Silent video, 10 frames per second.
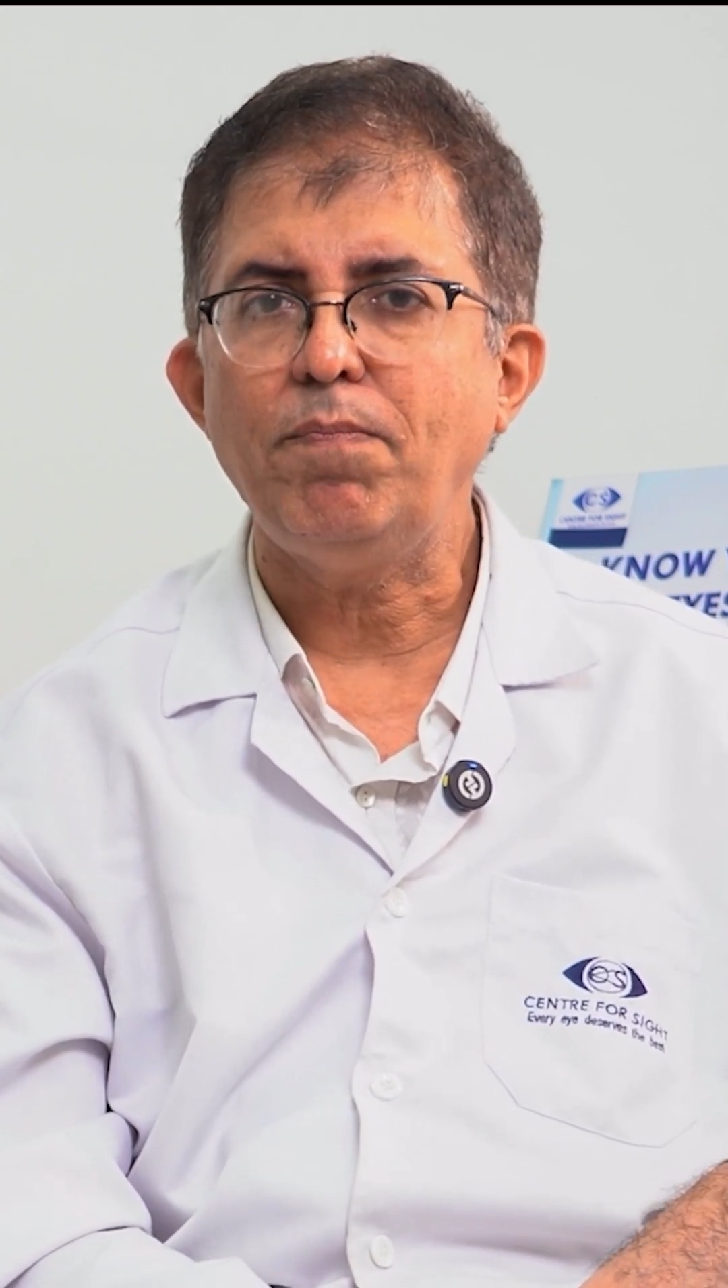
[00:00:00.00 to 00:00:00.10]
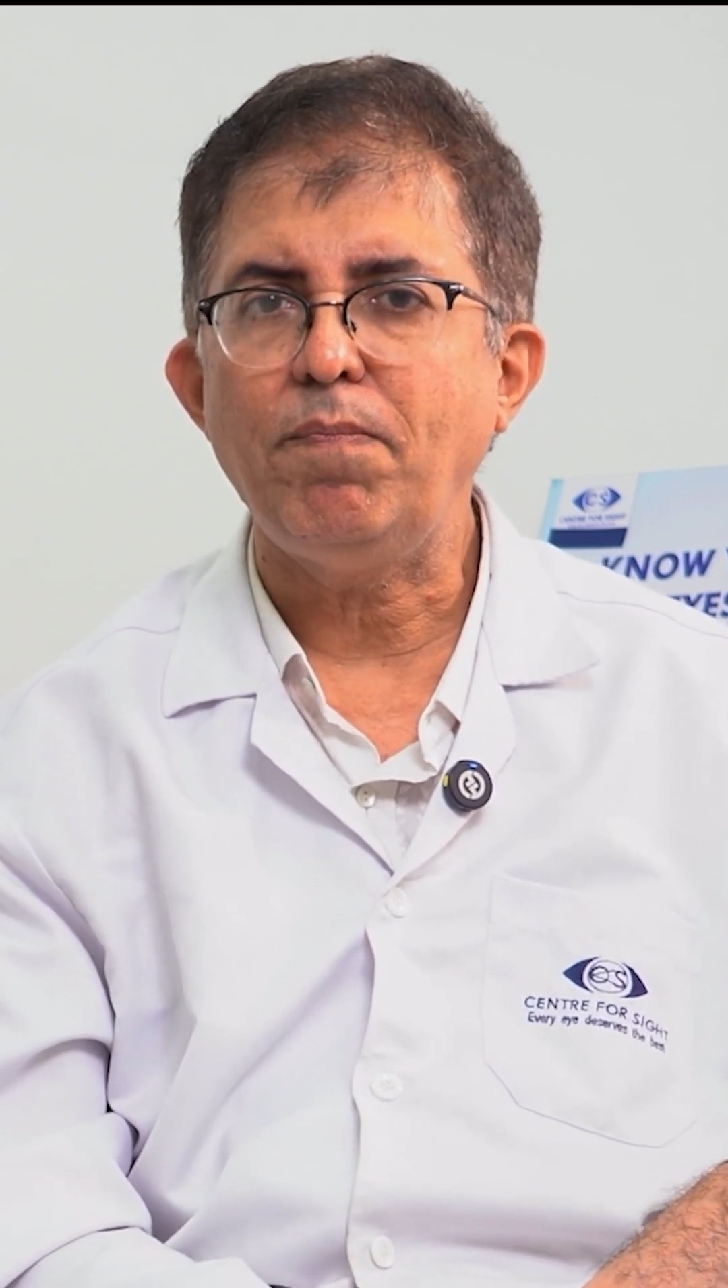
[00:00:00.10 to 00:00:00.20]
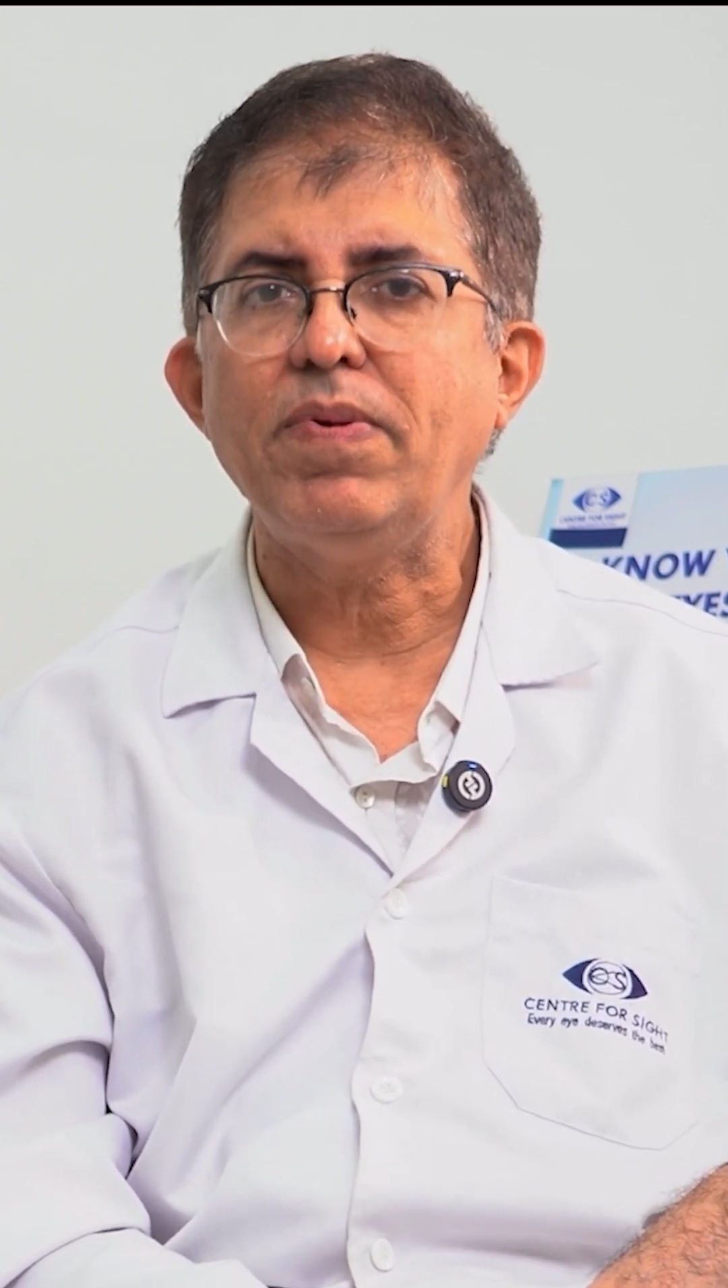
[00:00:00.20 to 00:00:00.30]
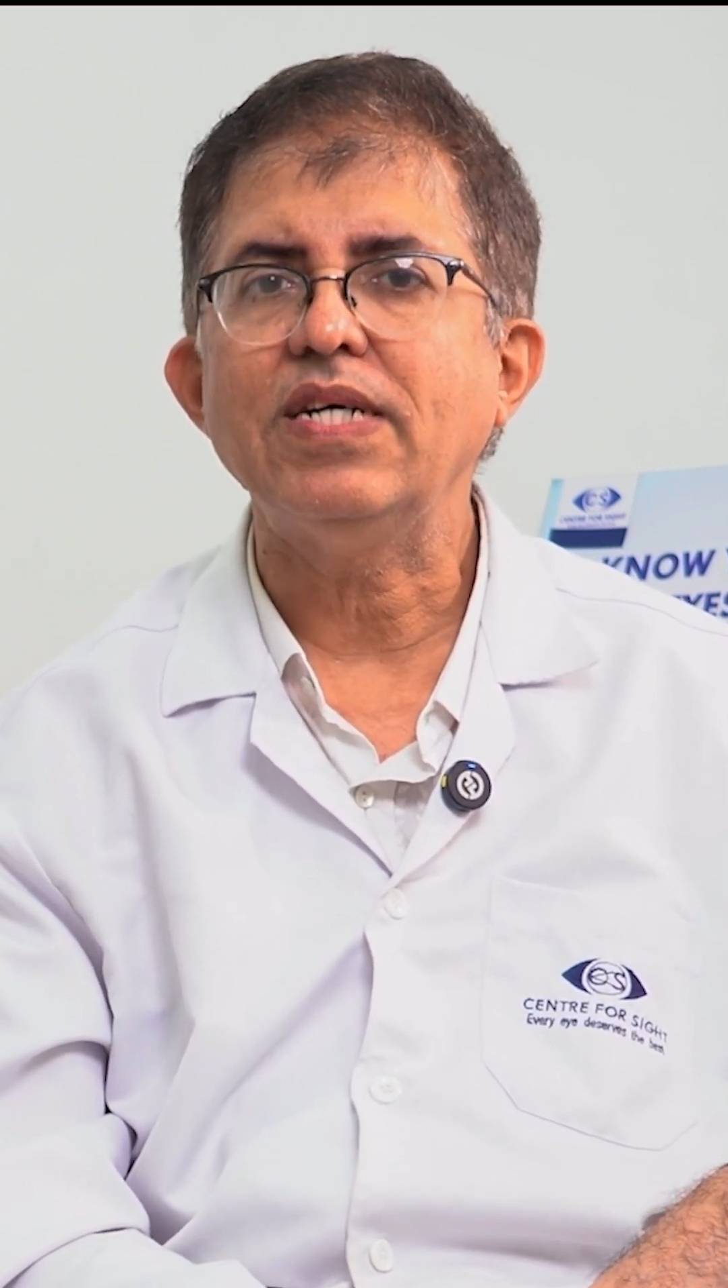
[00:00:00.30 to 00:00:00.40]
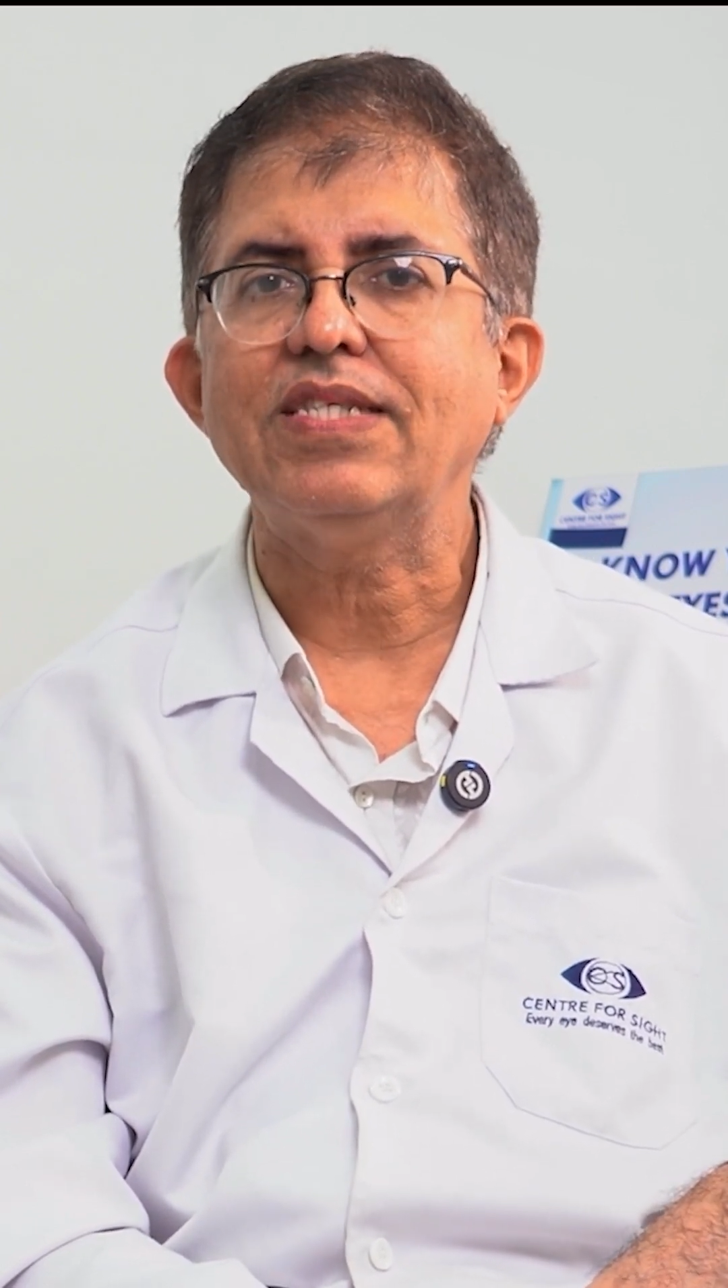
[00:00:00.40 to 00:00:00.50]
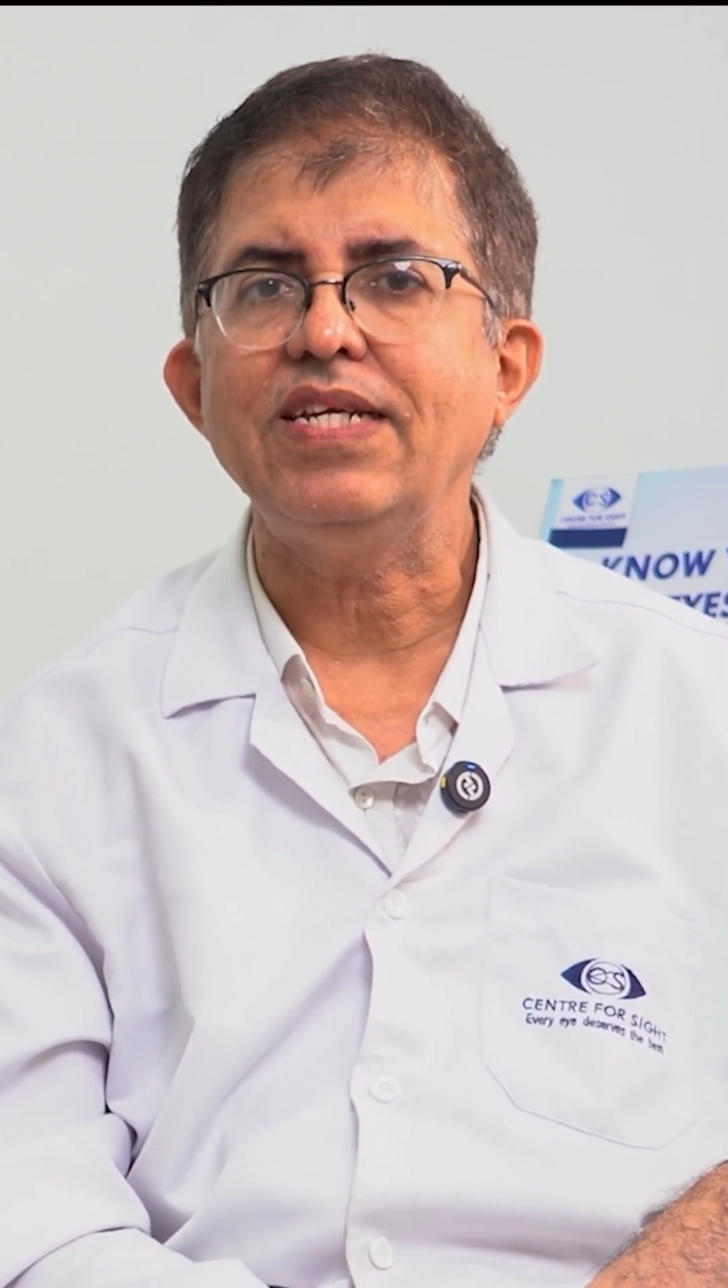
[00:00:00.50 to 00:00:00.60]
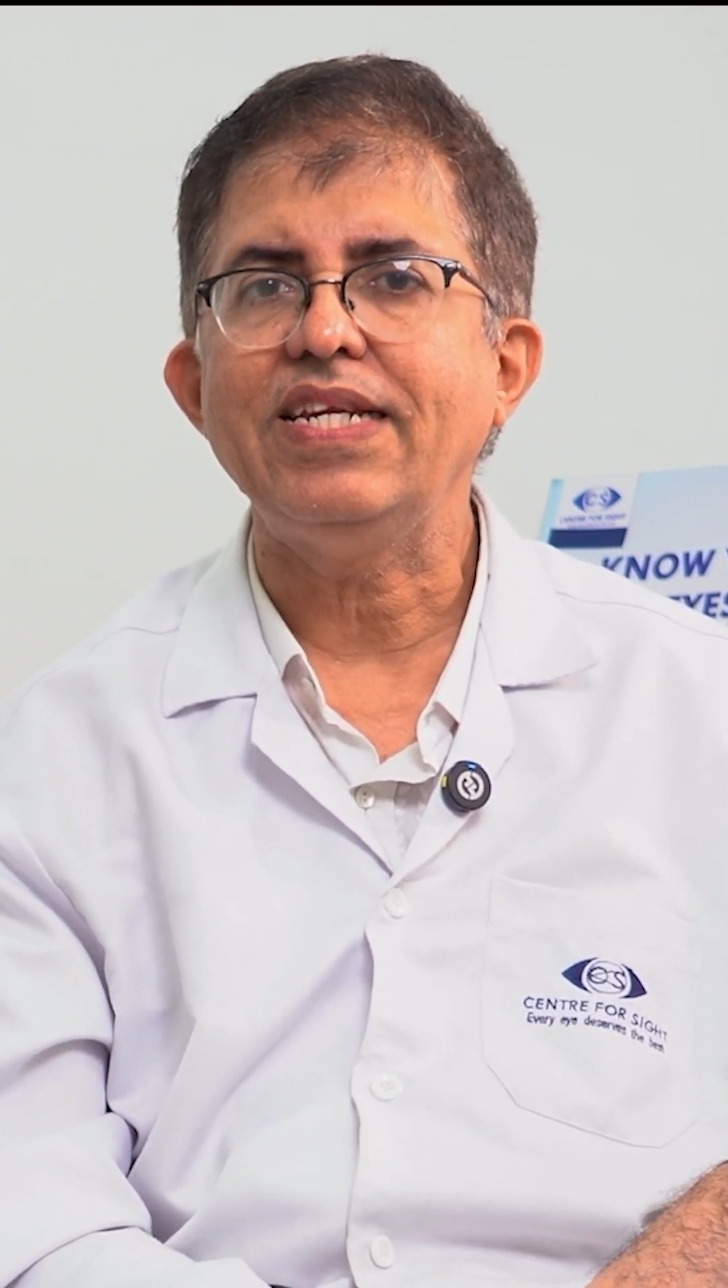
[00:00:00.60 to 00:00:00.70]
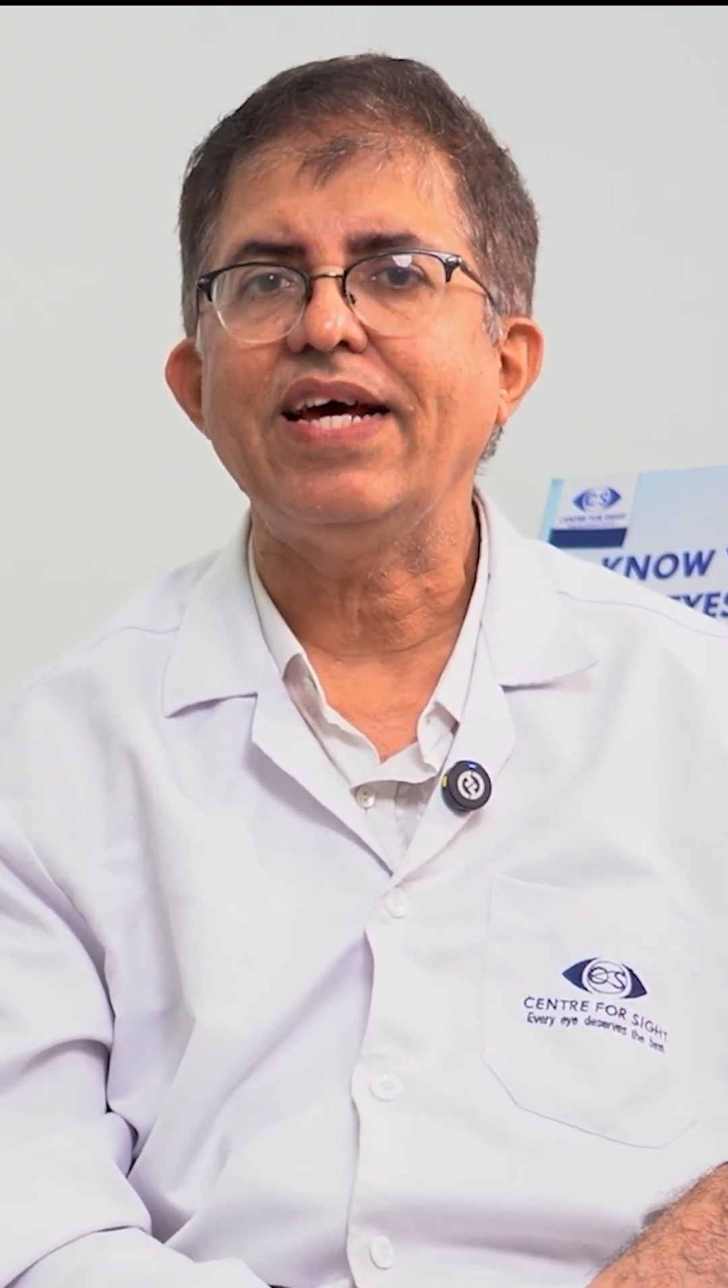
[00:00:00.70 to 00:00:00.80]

person